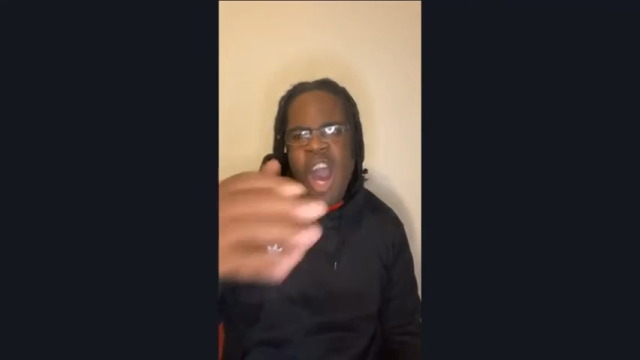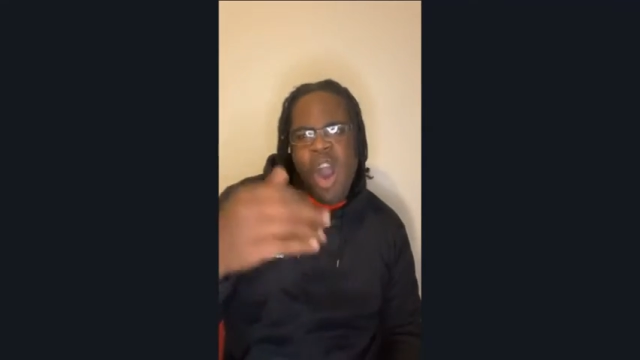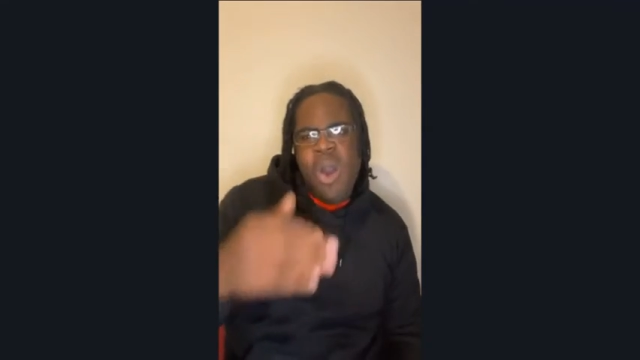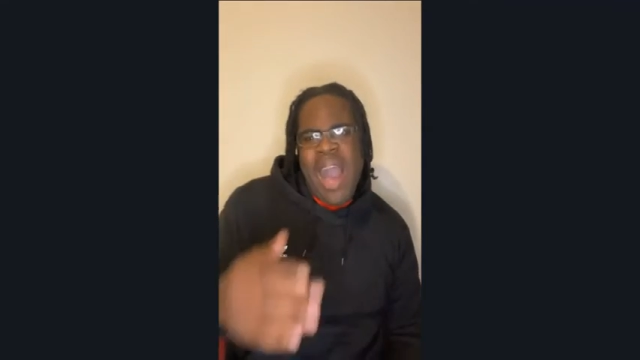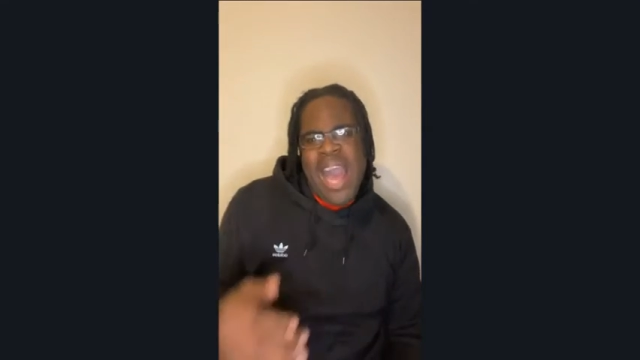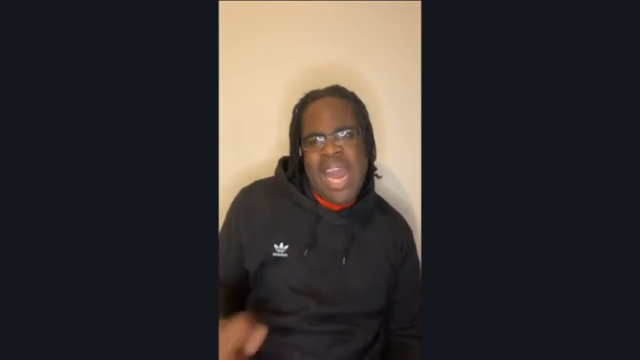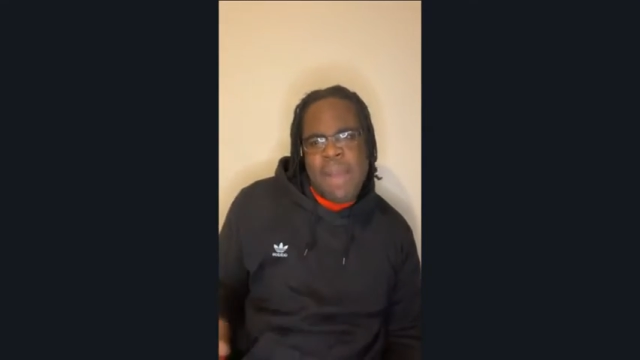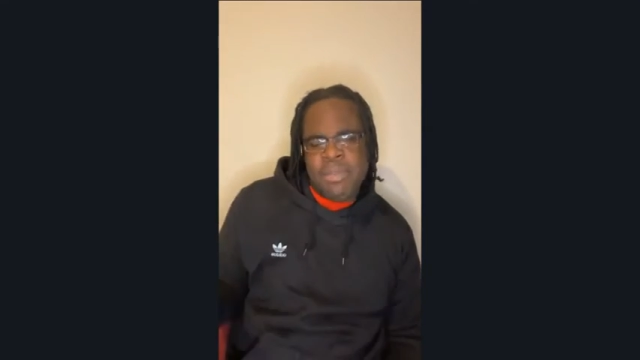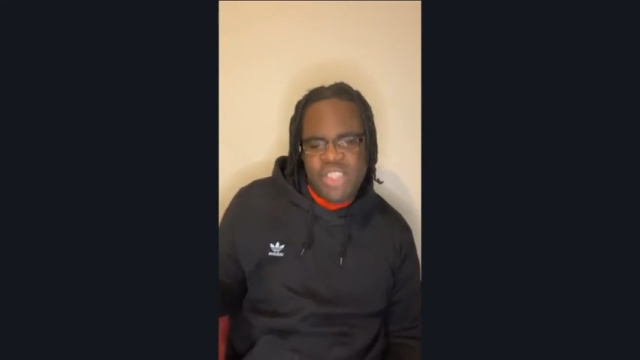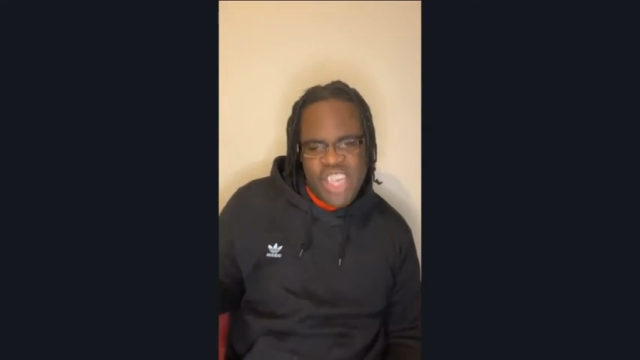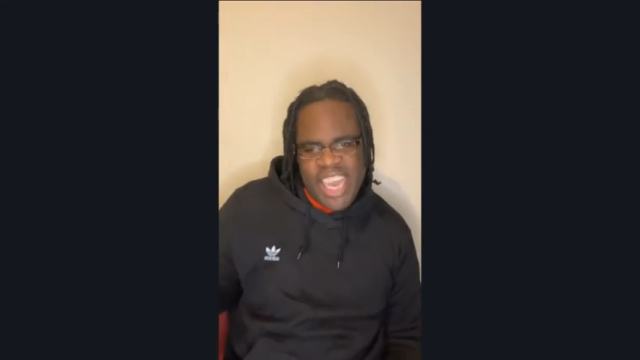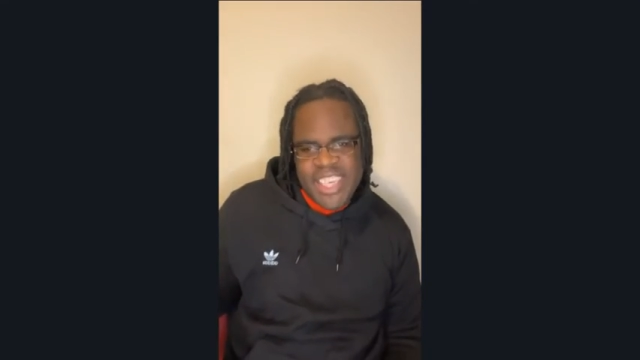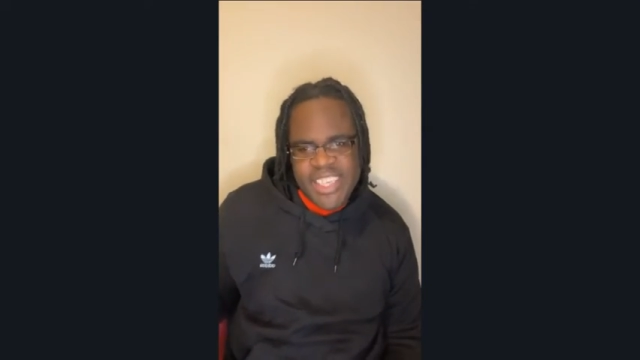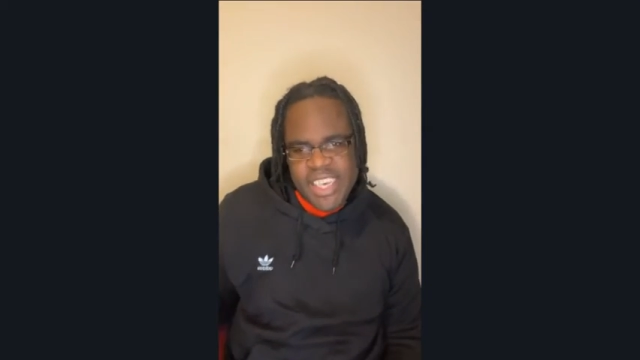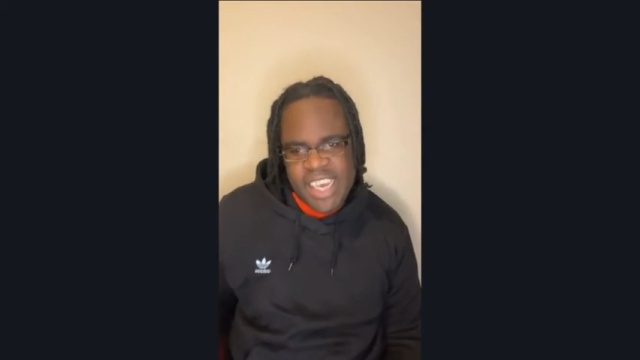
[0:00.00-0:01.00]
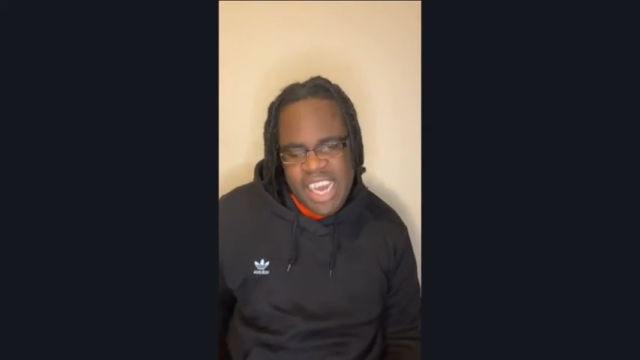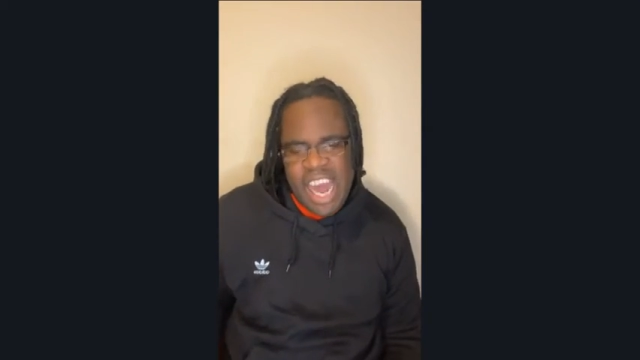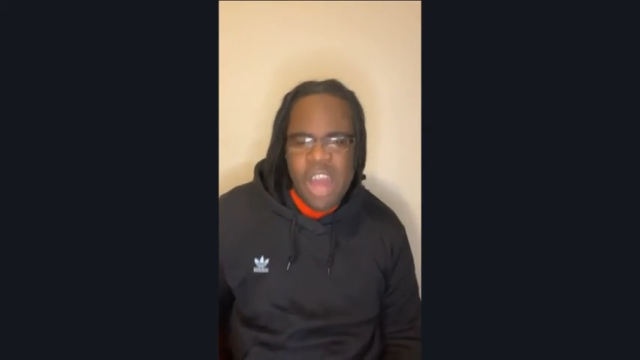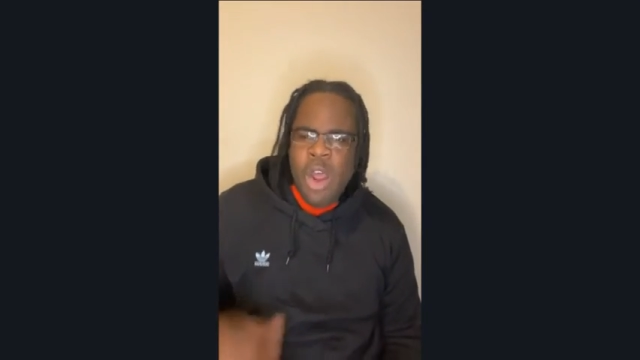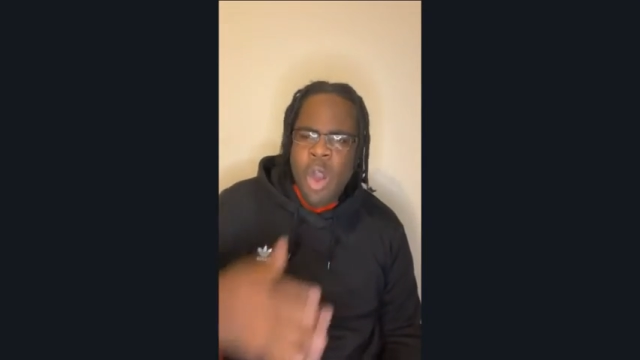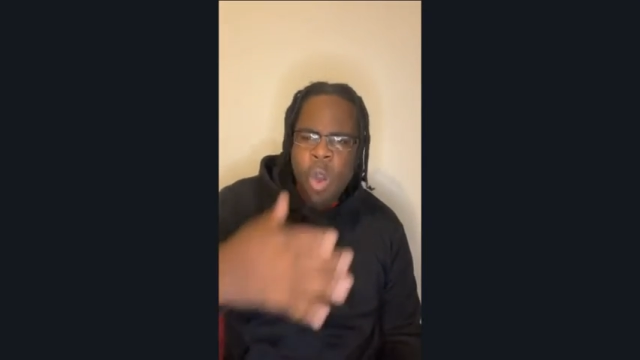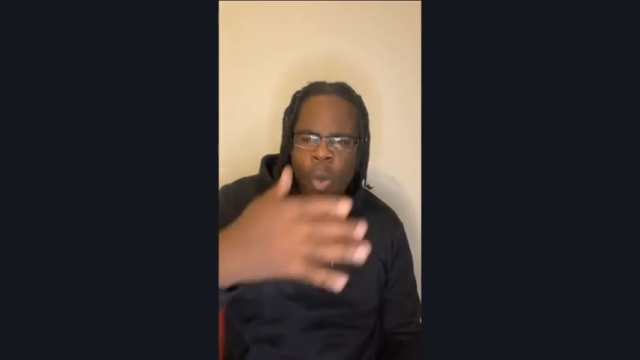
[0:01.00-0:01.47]
Oh, and I'm chasing
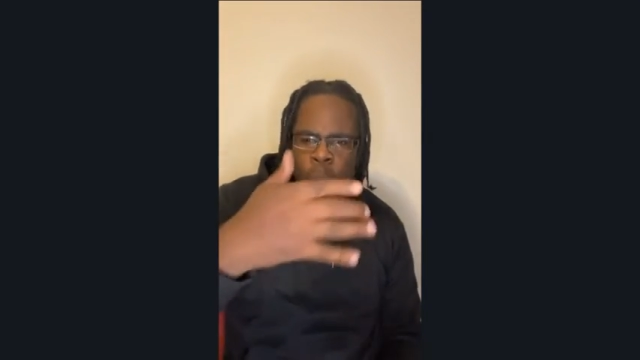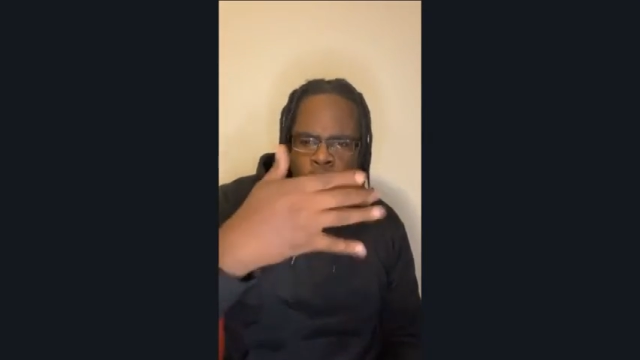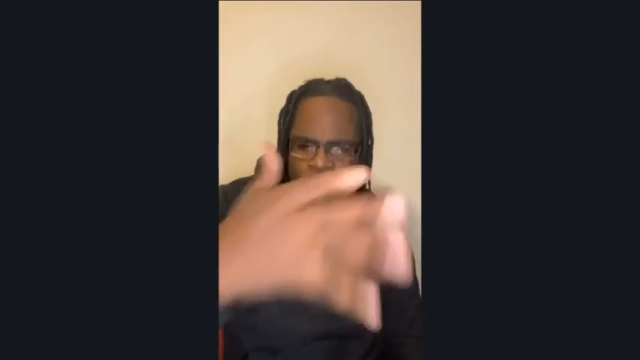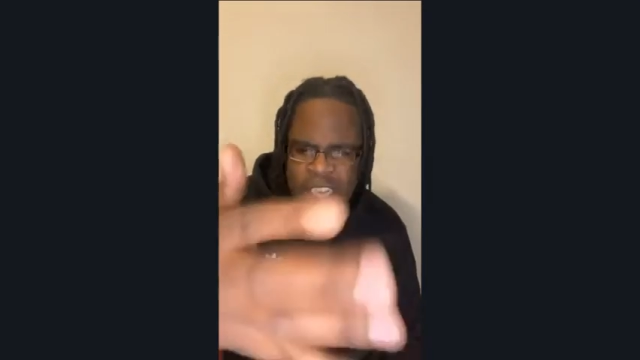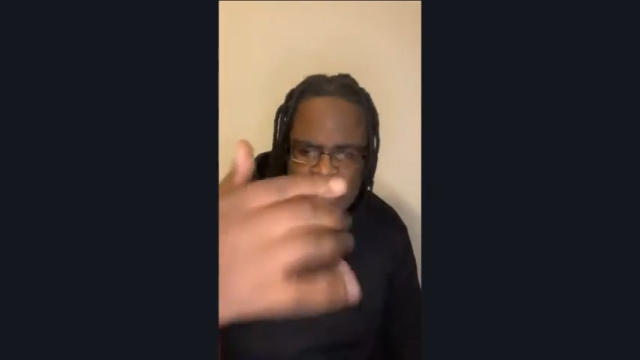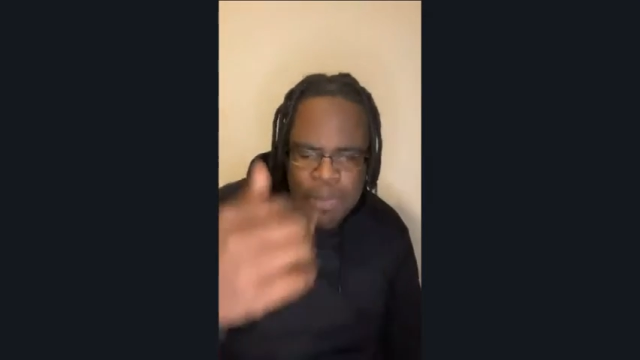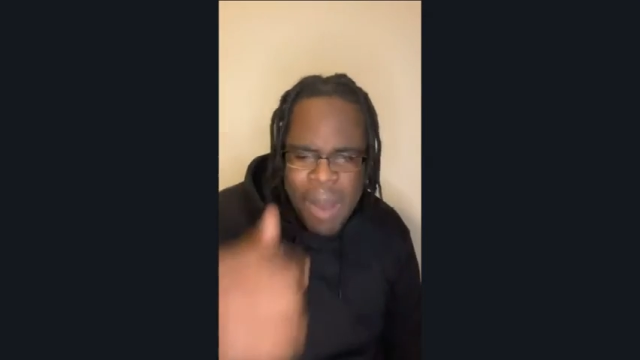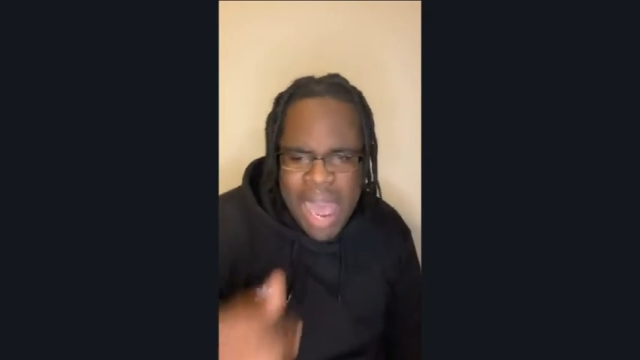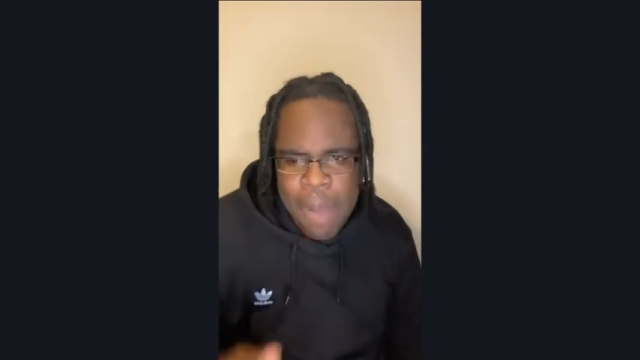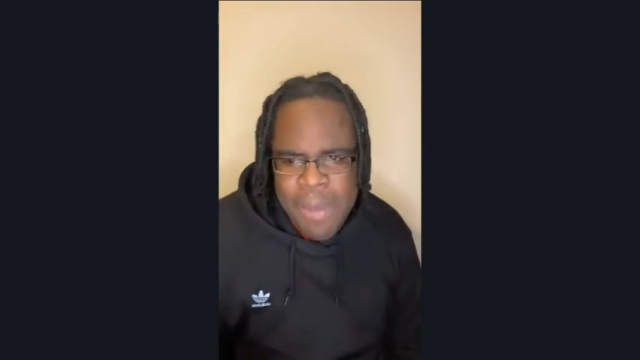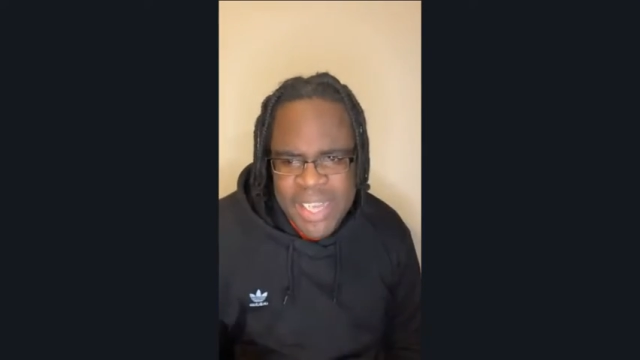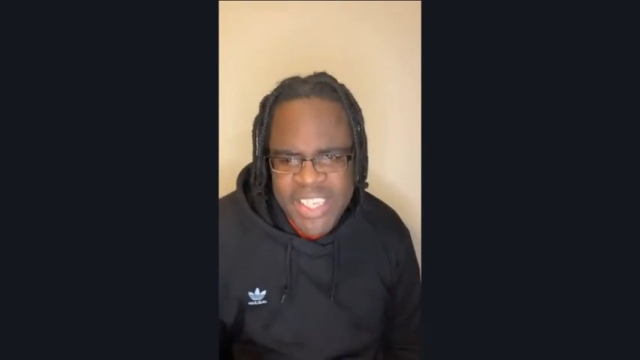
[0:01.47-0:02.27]
clout. Which part am